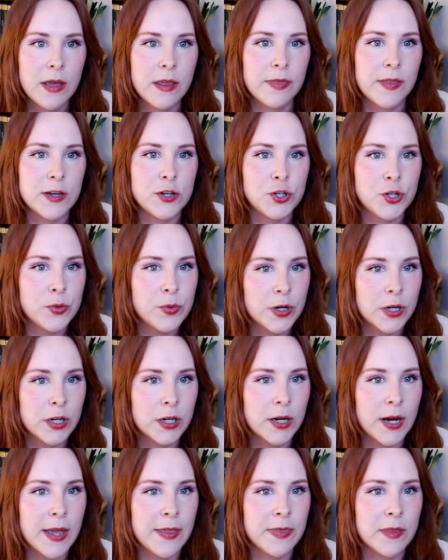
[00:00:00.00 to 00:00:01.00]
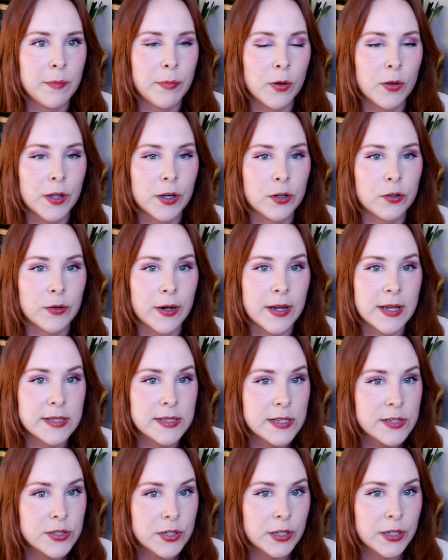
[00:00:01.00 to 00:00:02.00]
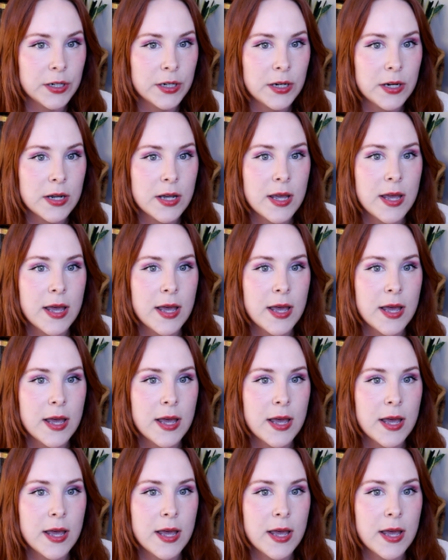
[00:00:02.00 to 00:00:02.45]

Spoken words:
They shoot her and the bullet grazes her.